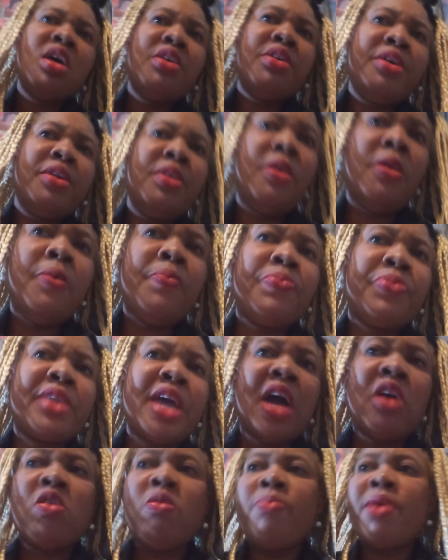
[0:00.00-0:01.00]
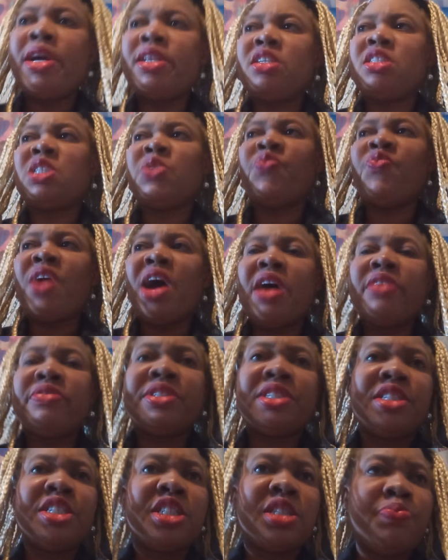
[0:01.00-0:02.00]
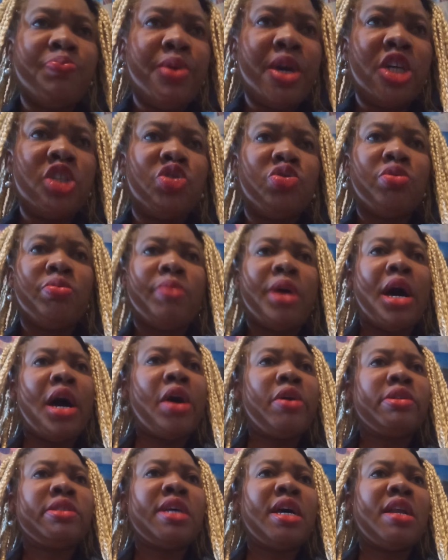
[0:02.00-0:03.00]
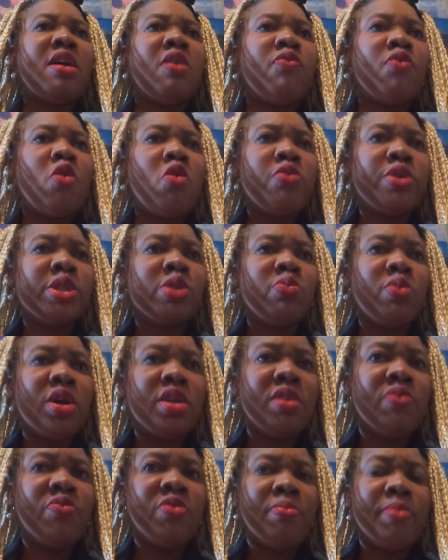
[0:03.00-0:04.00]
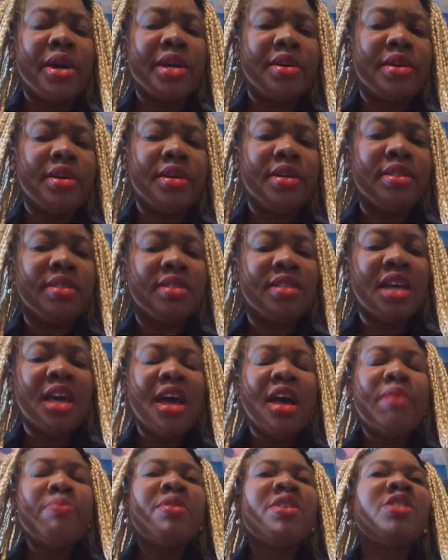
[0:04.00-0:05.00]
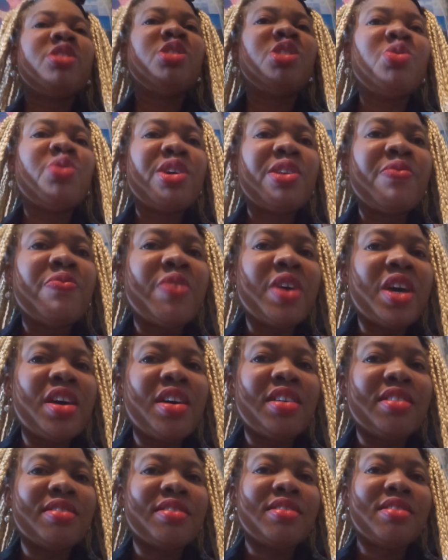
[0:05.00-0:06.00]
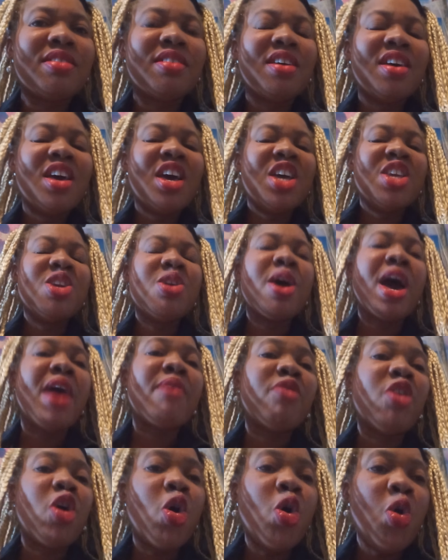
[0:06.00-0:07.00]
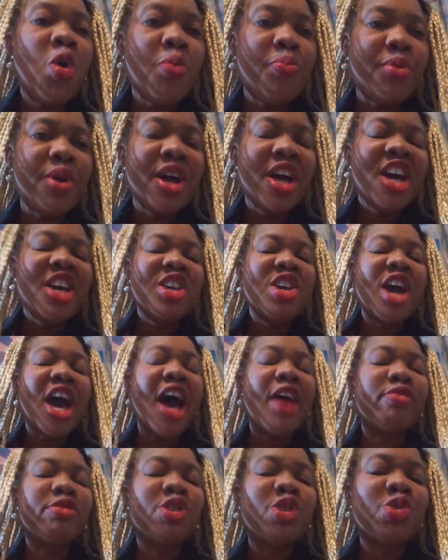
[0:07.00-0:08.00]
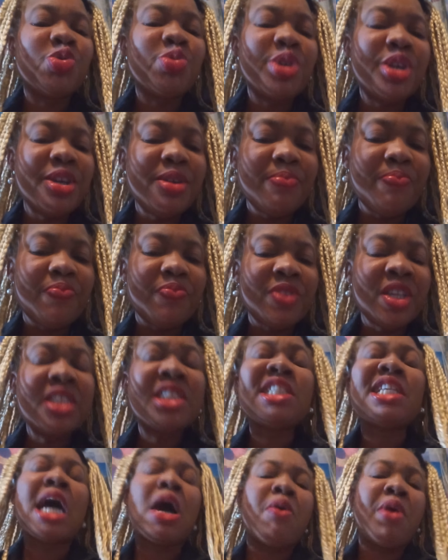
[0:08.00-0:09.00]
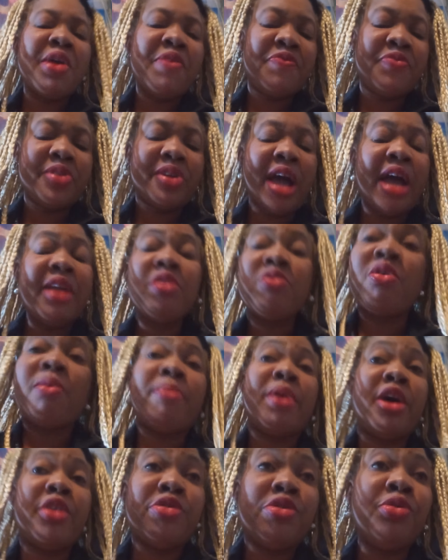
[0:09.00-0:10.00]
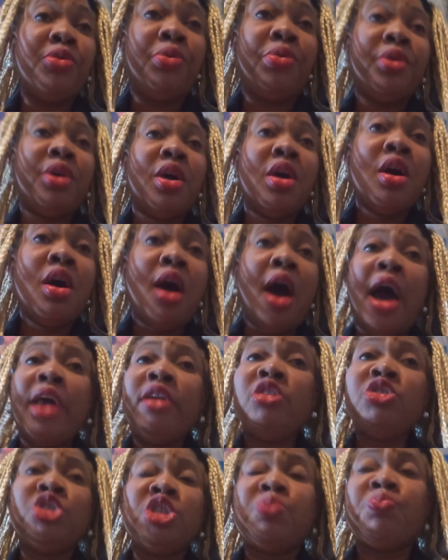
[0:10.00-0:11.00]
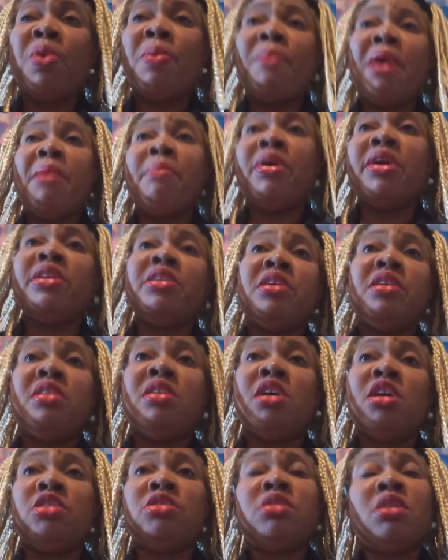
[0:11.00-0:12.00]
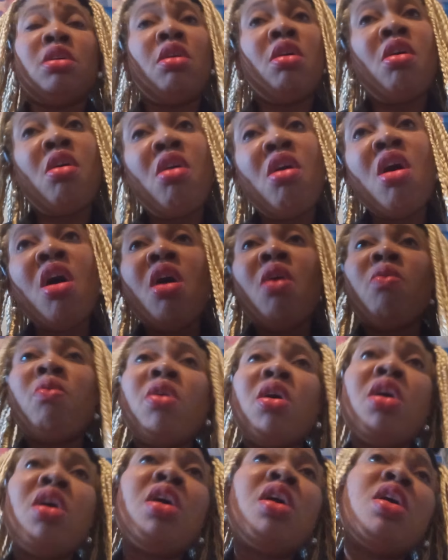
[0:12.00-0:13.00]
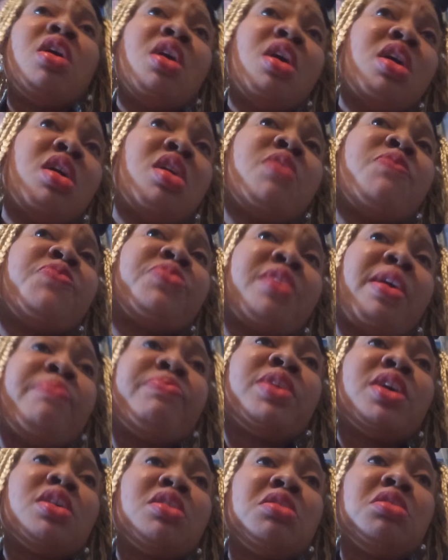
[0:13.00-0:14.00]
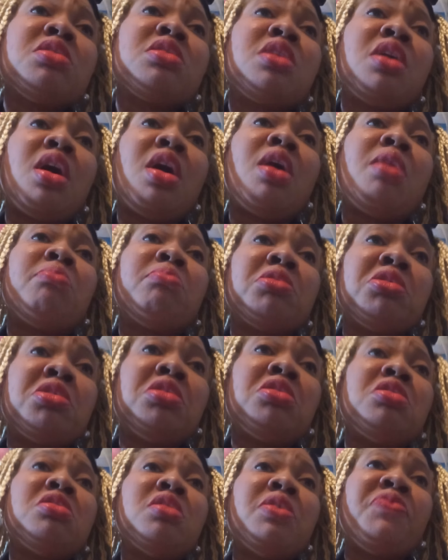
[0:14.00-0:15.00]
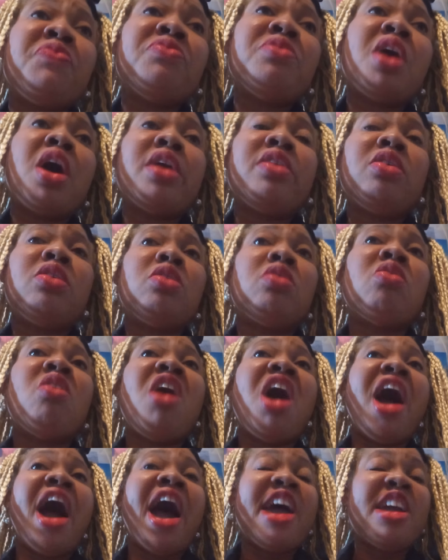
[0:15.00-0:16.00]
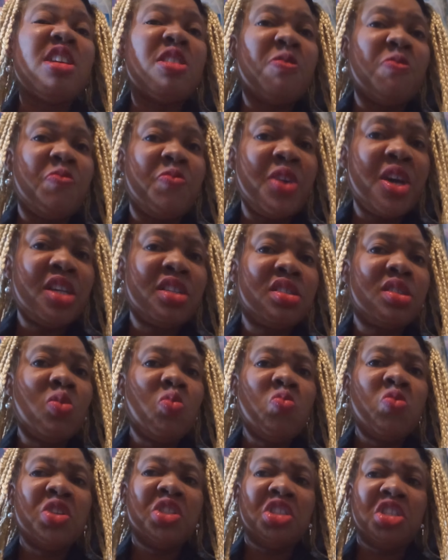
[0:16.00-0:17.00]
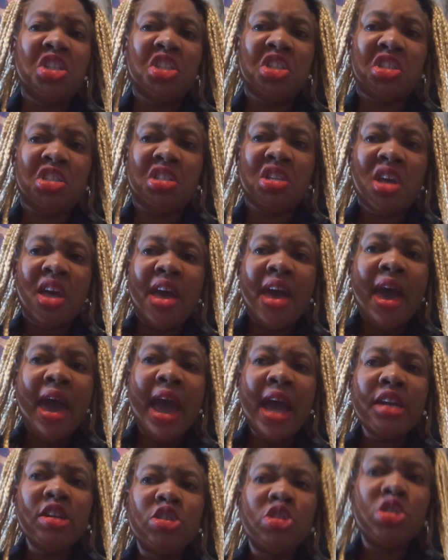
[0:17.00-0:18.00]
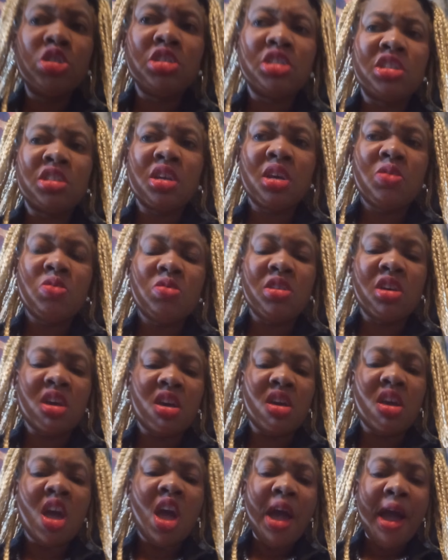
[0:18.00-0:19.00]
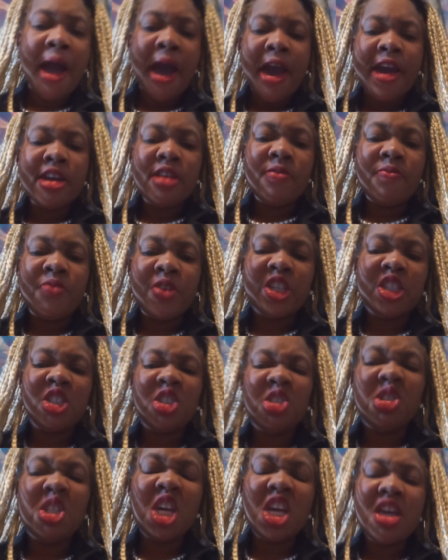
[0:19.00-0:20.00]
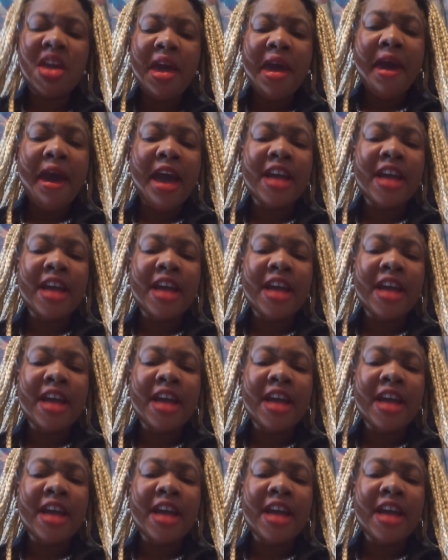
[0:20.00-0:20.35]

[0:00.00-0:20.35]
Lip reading: You know, I could buy this 5-6 bedroom house that I've always wanted for my kids, because you invest, you have hope, you have dream. This is how I feel. I don't know about you. I don't just put my money in there and say, oh, well, if something good come, good, if not, no. I invest with this attitude saying, okay, I invest today.